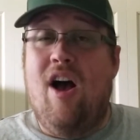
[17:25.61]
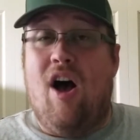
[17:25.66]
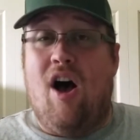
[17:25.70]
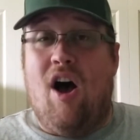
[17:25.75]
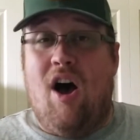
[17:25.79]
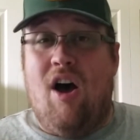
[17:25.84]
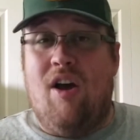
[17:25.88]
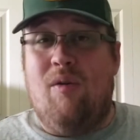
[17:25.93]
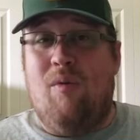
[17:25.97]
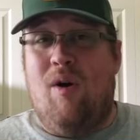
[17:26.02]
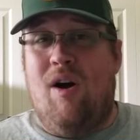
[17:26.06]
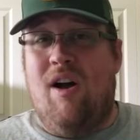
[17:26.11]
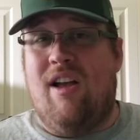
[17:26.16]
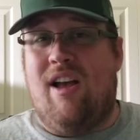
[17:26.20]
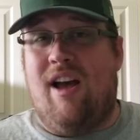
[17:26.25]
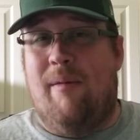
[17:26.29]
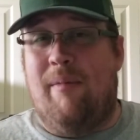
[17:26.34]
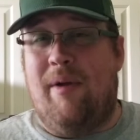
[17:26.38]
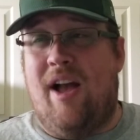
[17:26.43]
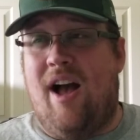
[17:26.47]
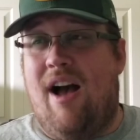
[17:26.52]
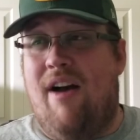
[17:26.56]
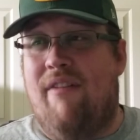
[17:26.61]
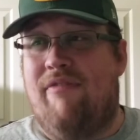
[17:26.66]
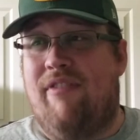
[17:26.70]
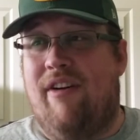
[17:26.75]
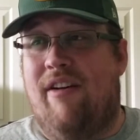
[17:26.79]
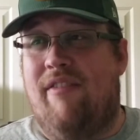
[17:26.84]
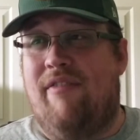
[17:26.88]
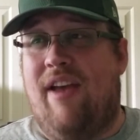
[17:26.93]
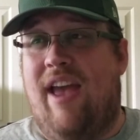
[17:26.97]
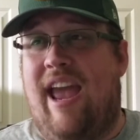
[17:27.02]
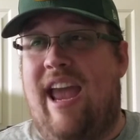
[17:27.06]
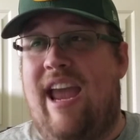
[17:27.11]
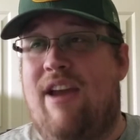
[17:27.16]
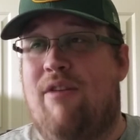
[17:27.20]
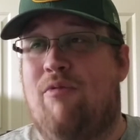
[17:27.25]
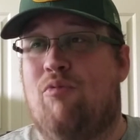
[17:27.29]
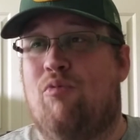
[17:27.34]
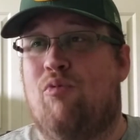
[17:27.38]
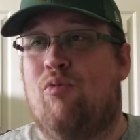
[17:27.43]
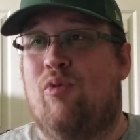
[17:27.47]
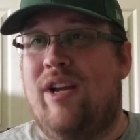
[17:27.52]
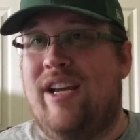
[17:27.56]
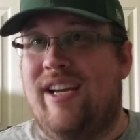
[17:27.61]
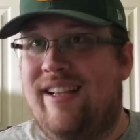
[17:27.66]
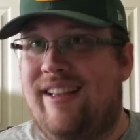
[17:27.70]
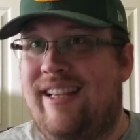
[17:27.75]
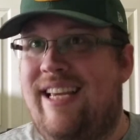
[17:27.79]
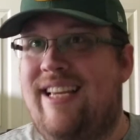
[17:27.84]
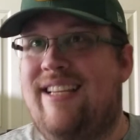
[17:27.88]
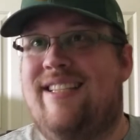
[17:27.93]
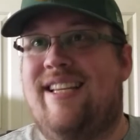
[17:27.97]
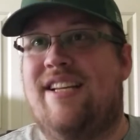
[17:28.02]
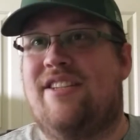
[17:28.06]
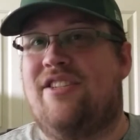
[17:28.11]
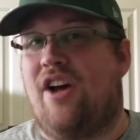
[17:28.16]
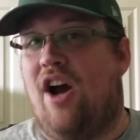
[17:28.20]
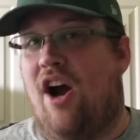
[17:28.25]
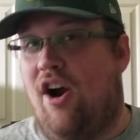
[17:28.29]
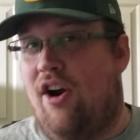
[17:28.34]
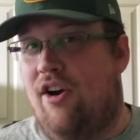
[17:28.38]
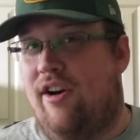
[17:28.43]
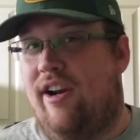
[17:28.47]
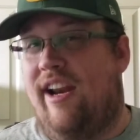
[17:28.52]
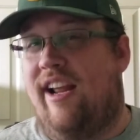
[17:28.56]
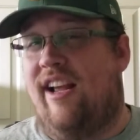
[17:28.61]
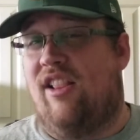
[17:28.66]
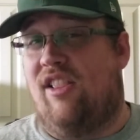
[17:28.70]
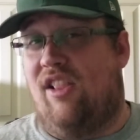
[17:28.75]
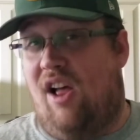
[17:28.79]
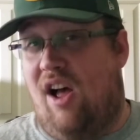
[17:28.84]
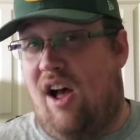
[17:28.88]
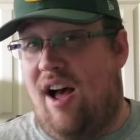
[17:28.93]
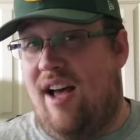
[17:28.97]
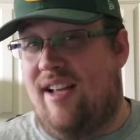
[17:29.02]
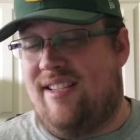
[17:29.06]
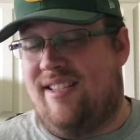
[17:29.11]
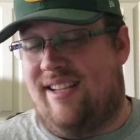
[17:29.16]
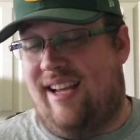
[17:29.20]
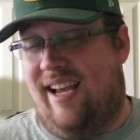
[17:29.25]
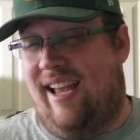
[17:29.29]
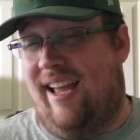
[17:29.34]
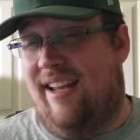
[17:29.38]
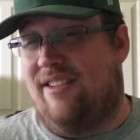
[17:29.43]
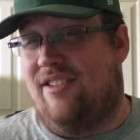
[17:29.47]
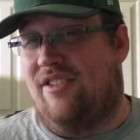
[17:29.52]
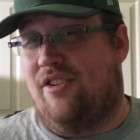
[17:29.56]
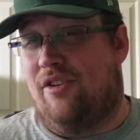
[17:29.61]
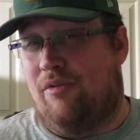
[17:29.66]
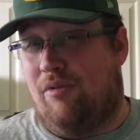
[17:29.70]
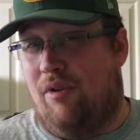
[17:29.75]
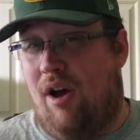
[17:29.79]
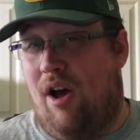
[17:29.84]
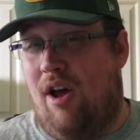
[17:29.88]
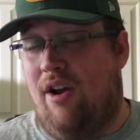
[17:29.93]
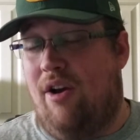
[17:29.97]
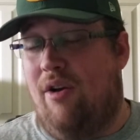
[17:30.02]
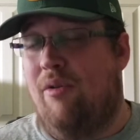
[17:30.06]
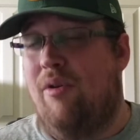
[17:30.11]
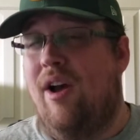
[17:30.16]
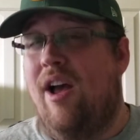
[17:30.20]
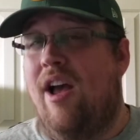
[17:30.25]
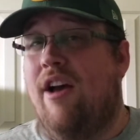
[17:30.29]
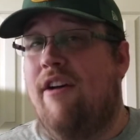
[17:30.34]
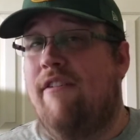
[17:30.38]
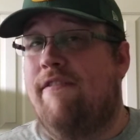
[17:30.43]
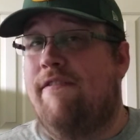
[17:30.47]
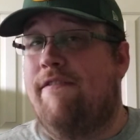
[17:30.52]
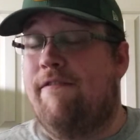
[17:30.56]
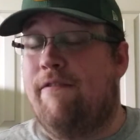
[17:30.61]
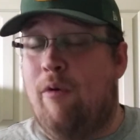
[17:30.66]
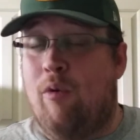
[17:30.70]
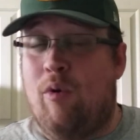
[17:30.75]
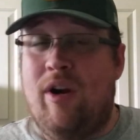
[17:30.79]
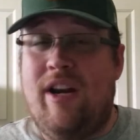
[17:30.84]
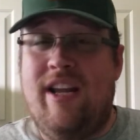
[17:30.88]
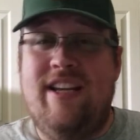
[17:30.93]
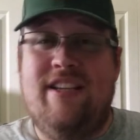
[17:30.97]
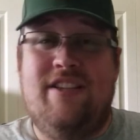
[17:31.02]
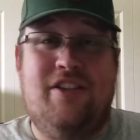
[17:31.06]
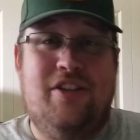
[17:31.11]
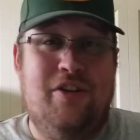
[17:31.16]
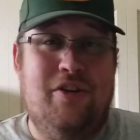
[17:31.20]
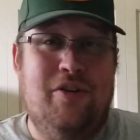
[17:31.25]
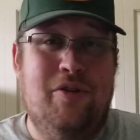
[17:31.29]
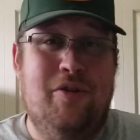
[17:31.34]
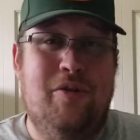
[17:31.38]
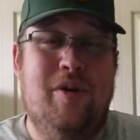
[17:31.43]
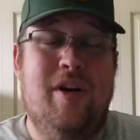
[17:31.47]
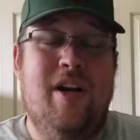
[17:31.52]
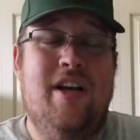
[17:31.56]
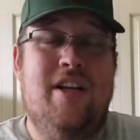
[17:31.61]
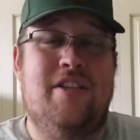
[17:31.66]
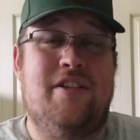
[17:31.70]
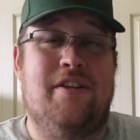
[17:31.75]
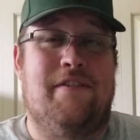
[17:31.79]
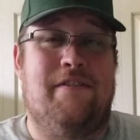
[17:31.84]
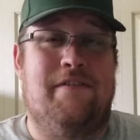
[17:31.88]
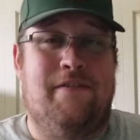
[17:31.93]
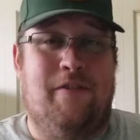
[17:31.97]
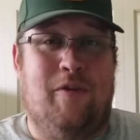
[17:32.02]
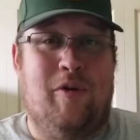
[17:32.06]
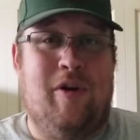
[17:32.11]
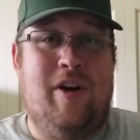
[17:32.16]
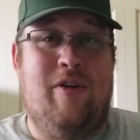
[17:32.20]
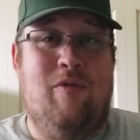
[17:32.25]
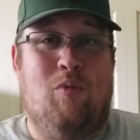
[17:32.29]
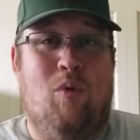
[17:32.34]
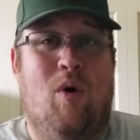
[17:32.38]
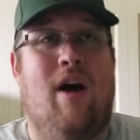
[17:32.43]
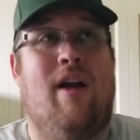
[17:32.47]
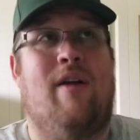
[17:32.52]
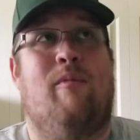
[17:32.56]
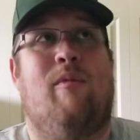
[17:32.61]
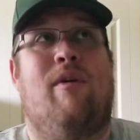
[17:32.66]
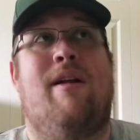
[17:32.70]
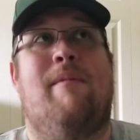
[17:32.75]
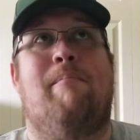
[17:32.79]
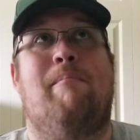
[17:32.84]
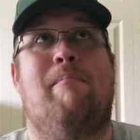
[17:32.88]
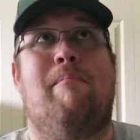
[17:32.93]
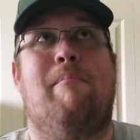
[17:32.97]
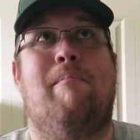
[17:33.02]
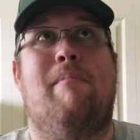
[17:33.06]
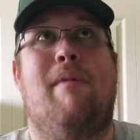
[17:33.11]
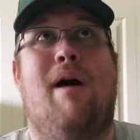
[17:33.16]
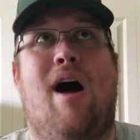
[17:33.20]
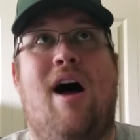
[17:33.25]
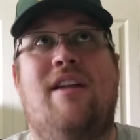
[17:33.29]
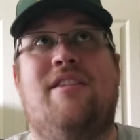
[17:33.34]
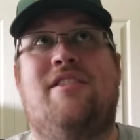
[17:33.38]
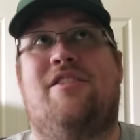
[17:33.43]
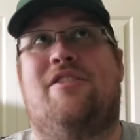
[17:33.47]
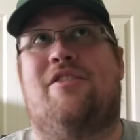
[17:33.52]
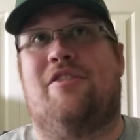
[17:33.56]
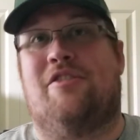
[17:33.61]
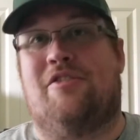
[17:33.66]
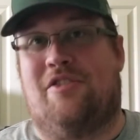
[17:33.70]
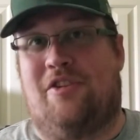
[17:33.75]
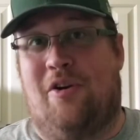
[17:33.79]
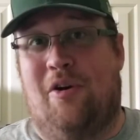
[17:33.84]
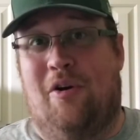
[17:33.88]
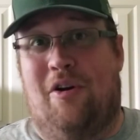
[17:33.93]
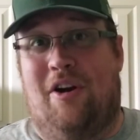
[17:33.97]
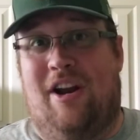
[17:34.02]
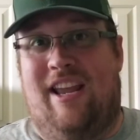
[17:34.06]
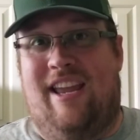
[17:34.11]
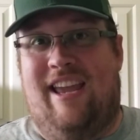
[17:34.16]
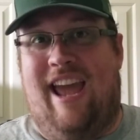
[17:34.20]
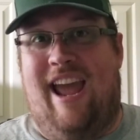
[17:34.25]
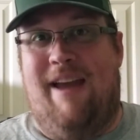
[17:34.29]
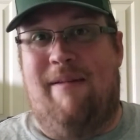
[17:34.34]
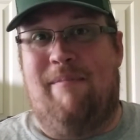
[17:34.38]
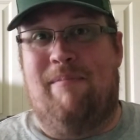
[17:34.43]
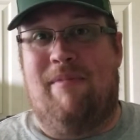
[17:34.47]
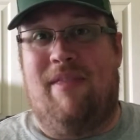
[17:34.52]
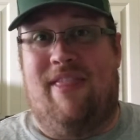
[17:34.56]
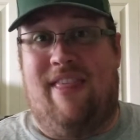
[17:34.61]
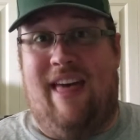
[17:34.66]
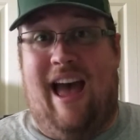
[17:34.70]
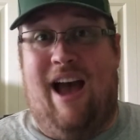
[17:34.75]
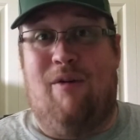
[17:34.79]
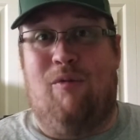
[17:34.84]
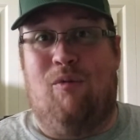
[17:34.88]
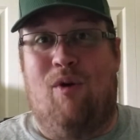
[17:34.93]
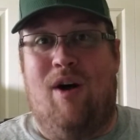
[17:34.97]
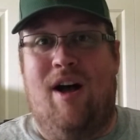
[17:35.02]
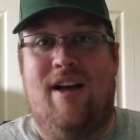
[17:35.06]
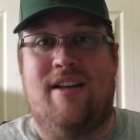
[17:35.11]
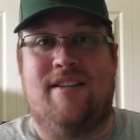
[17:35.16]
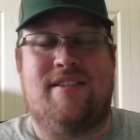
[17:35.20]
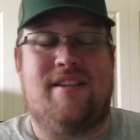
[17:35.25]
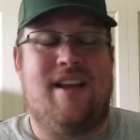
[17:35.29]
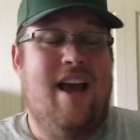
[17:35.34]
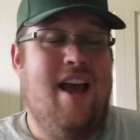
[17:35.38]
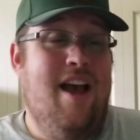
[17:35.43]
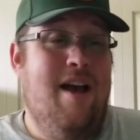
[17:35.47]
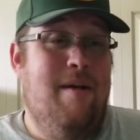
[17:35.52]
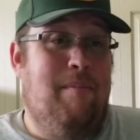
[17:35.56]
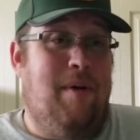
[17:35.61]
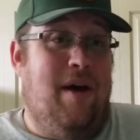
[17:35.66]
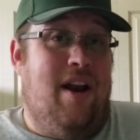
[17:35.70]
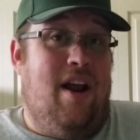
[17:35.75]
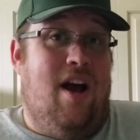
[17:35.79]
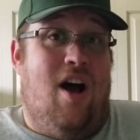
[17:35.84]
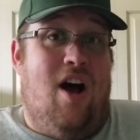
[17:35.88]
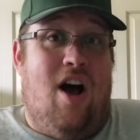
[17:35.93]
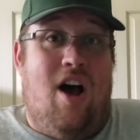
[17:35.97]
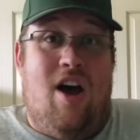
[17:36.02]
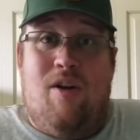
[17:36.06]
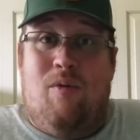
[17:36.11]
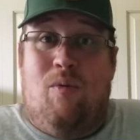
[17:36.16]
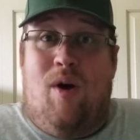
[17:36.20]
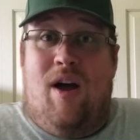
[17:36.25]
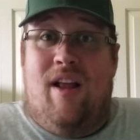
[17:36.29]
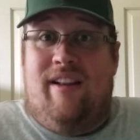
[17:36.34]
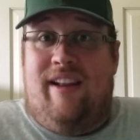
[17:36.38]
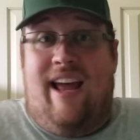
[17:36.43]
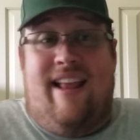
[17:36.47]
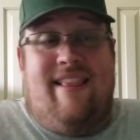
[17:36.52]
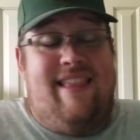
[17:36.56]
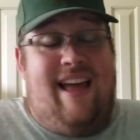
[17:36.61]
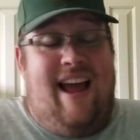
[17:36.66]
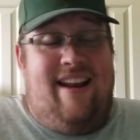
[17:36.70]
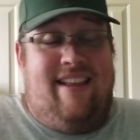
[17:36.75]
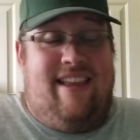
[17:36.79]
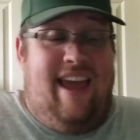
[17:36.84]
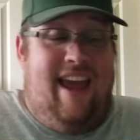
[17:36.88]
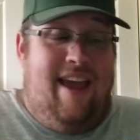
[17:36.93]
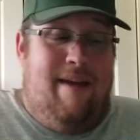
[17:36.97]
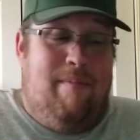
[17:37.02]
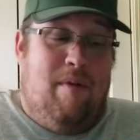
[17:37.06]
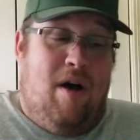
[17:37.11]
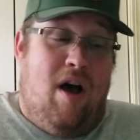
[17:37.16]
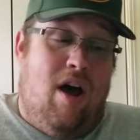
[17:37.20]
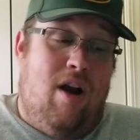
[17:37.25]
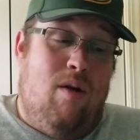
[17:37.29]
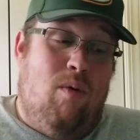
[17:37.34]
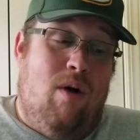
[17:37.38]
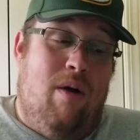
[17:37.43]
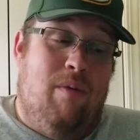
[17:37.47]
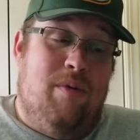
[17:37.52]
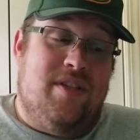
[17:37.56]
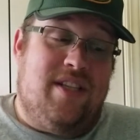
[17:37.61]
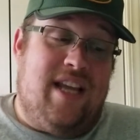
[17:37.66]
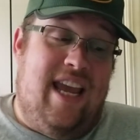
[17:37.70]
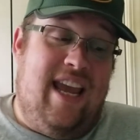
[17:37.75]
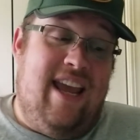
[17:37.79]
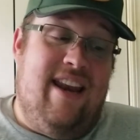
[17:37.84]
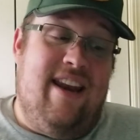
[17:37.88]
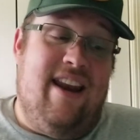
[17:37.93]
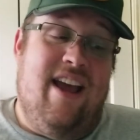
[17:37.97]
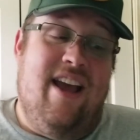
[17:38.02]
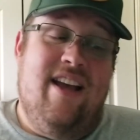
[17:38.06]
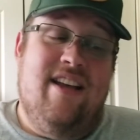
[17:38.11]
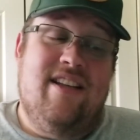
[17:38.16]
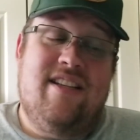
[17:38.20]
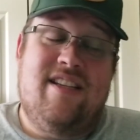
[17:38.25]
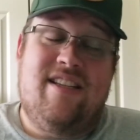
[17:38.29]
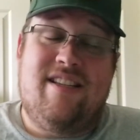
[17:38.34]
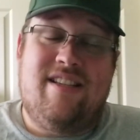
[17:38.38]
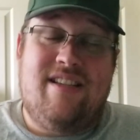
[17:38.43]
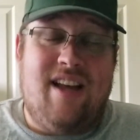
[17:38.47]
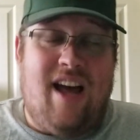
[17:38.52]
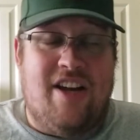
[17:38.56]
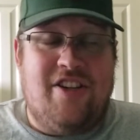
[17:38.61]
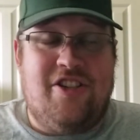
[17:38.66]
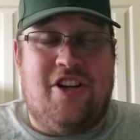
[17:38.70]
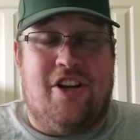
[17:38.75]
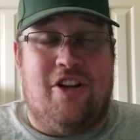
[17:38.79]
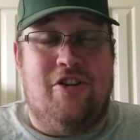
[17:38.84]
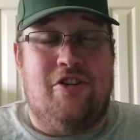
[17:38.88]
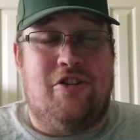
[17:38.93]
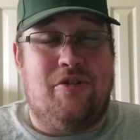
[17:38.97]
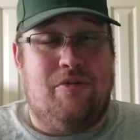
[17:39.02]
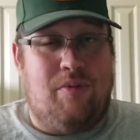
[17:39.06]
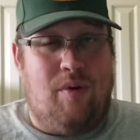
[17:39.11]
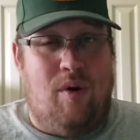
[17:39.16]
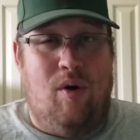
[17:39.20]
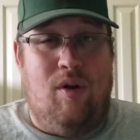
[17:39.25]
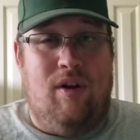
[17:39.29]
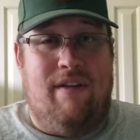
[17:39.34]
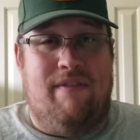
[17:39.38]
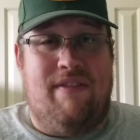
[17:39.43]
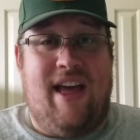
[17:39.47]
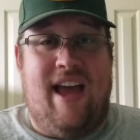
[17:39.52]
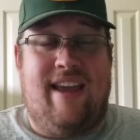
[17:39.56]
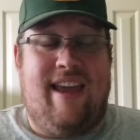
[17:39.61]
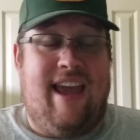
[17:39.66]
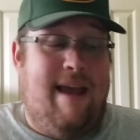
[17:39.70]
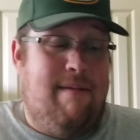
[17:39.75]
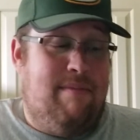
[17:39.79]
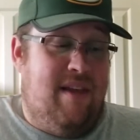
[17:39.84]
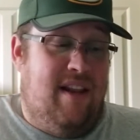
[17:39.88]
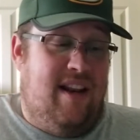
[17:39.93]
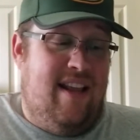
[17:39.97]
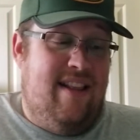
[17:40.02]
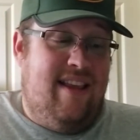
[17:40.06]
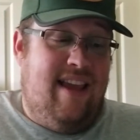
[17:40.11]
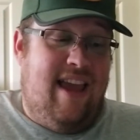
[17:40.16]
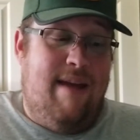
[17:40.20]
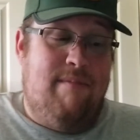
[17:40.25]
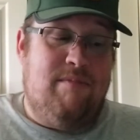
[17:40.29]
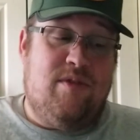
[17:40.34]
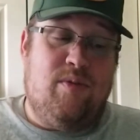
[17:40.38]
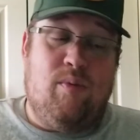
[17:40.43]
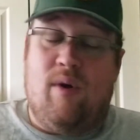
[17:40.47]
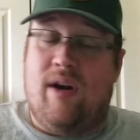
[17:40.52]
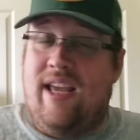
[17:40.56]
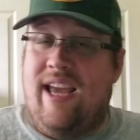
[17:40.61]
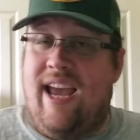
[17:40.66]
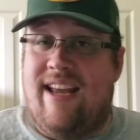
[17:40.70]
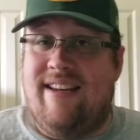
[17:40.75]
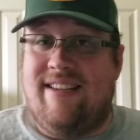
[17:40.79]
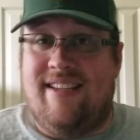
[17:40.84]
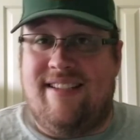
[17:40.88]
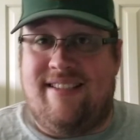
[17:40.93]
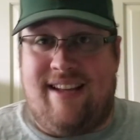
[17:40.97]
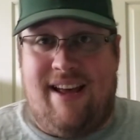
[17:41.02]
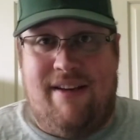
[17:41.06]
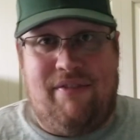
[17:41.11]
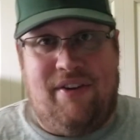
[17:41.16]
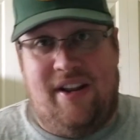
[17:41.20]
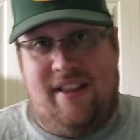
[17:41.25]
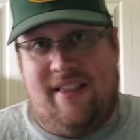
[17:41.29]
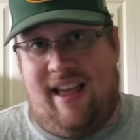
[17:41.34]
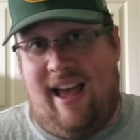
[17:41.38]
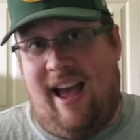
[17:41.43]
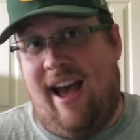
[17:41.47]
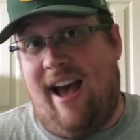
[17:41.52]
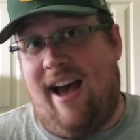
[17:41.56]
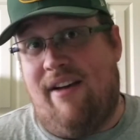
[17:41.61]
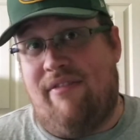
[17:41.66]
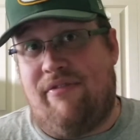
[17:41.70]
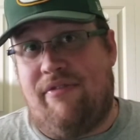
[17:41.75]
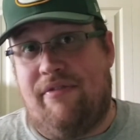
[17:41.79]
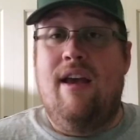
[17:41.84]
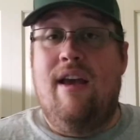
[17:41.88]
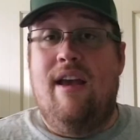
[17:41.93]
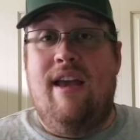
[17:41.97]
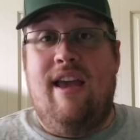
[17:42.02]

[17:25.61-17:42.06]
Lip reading: Ottawa coming off of a really disheartening loss against Toronto, 42-41. What a monster scoring game that was. But Ottawa led that game. Ottawa was in such control of that game. They led the game 28-7 at the half.